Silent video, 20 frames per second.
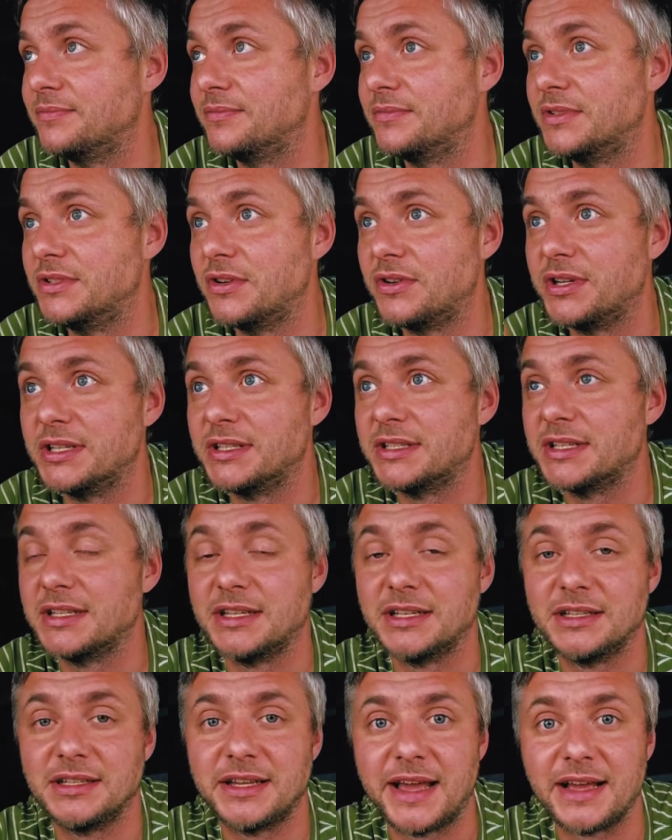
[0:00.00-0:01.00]
Donington
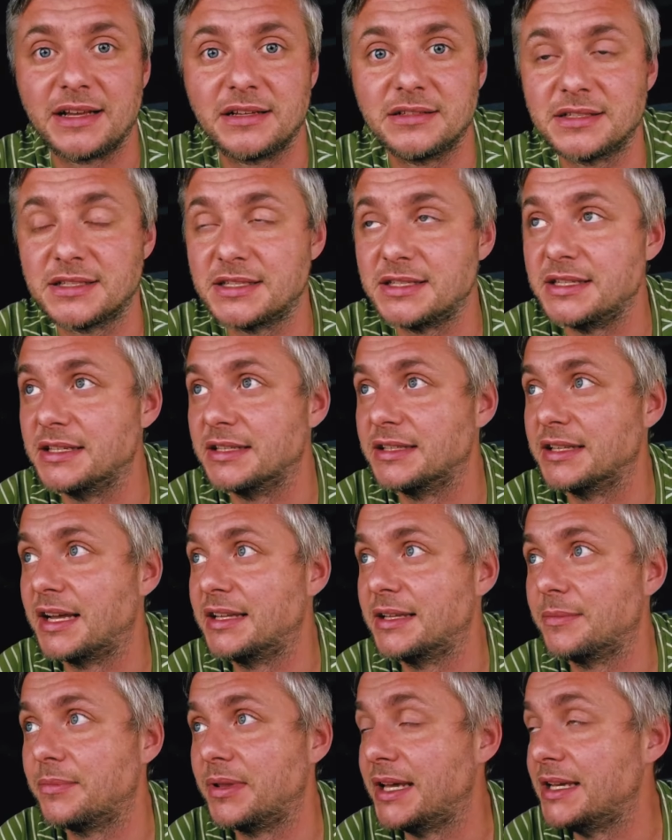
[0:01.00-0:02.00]
and Anglesey and
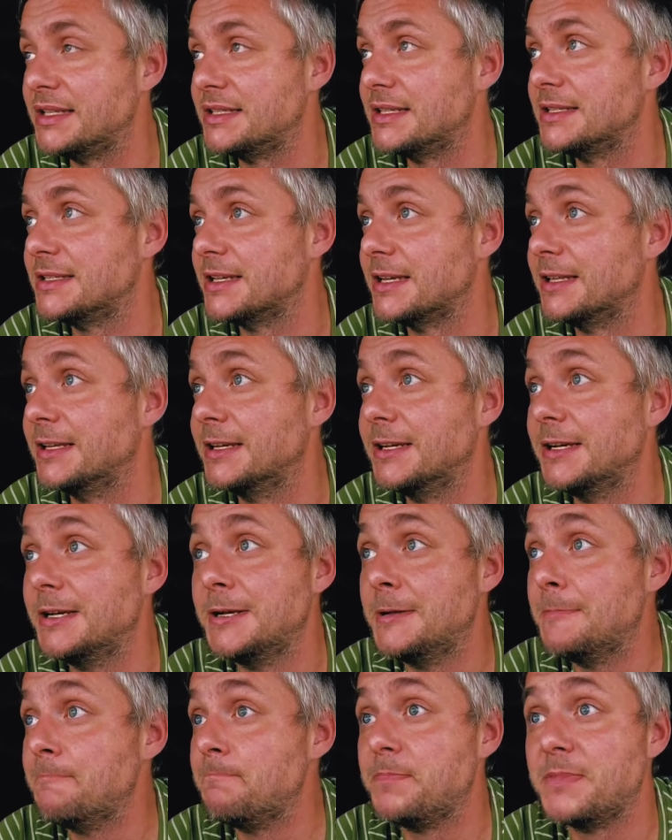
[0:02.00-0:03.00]
other places. And
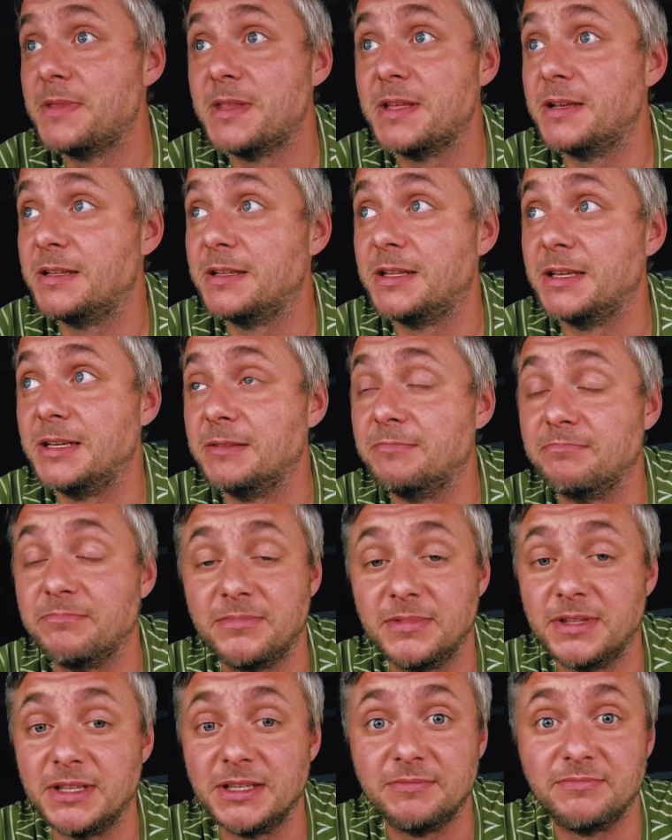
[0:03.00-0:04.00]
the
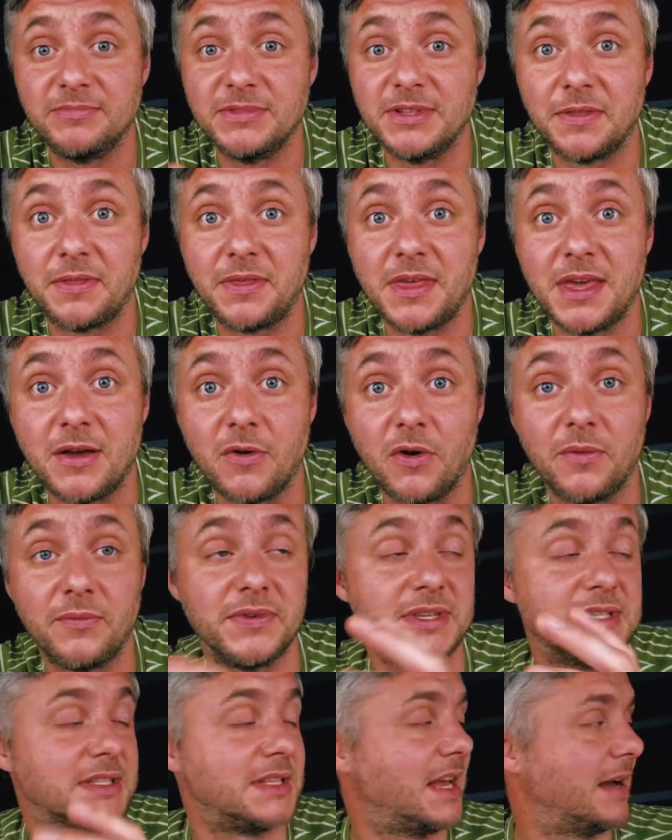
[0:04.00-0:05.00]
thing,
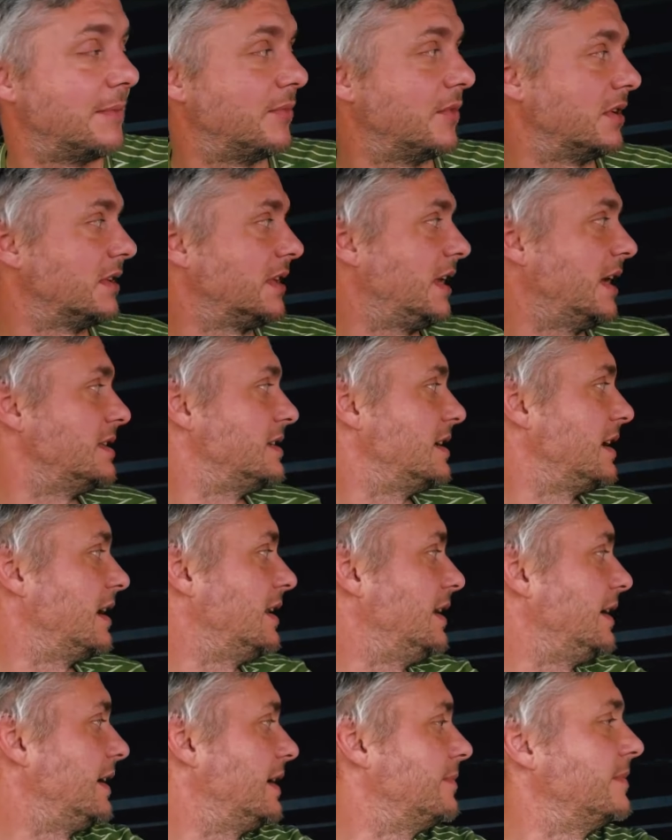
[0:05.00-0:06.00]
obviously, I'm not getting
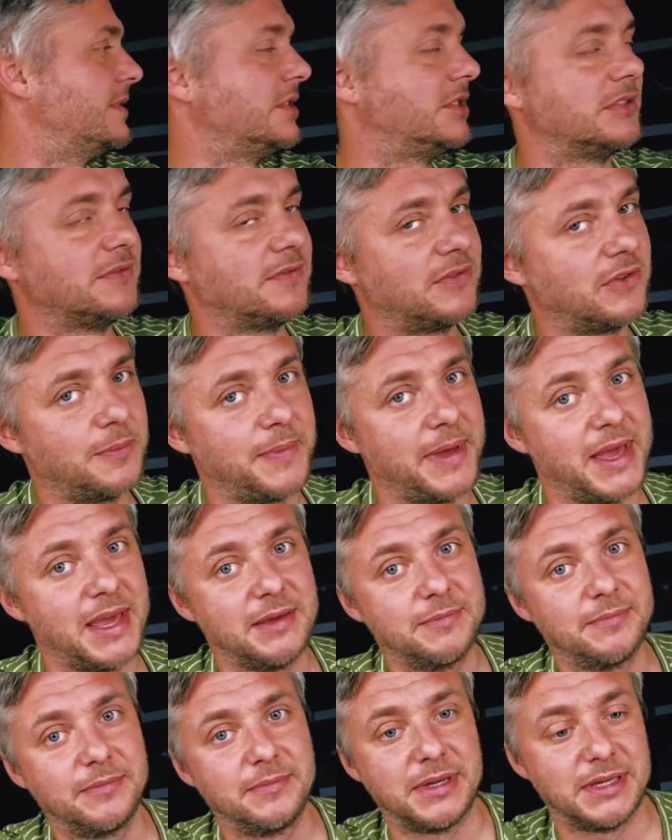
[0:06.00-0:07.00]
any commission from
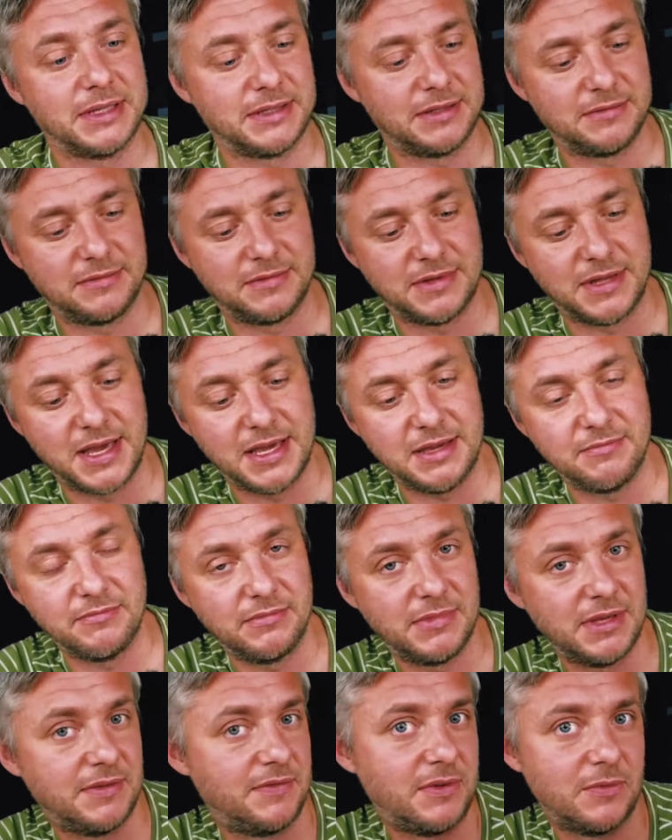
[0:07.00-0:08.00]
AIM, but AIM,
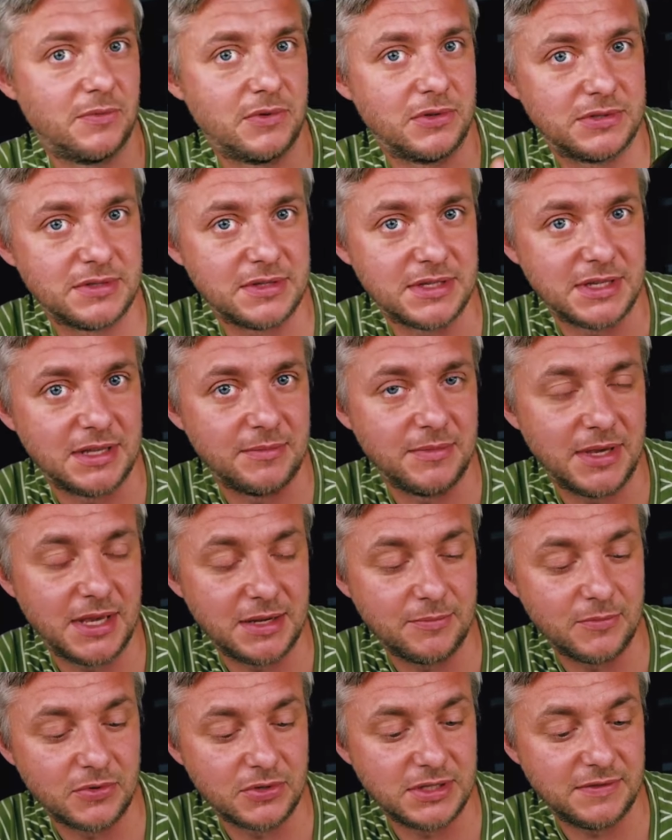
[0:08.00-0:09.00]
if you want to send me
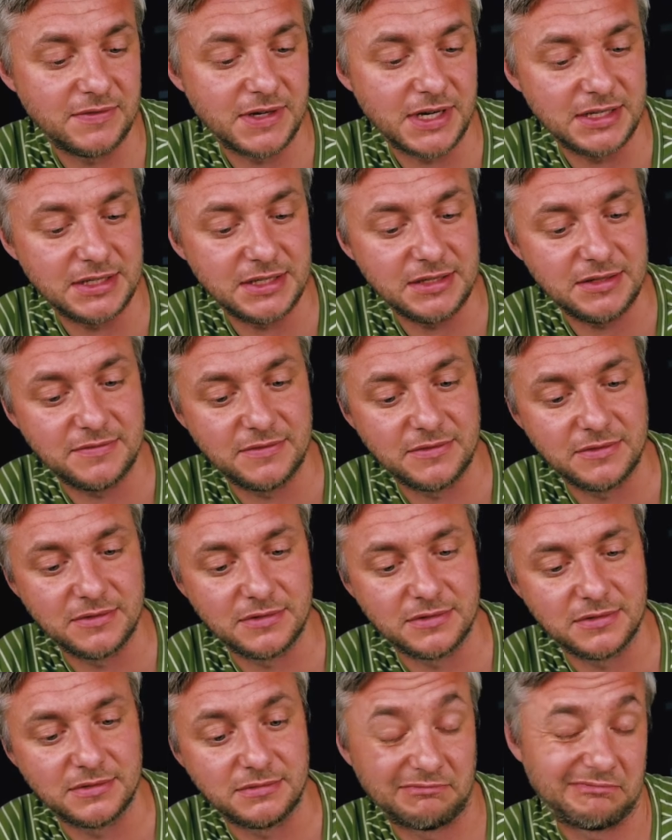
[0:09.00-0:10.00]
any more devices
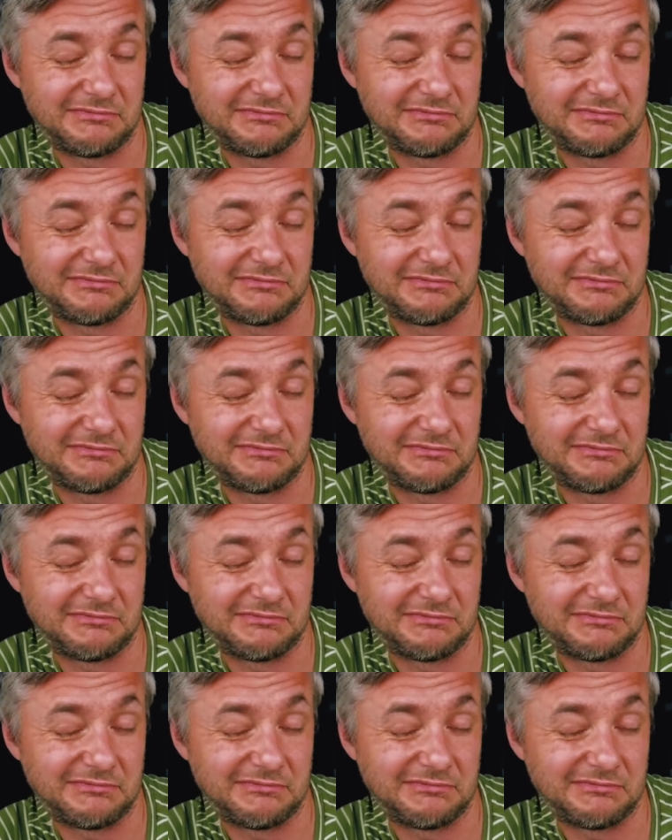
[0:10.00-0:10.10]
for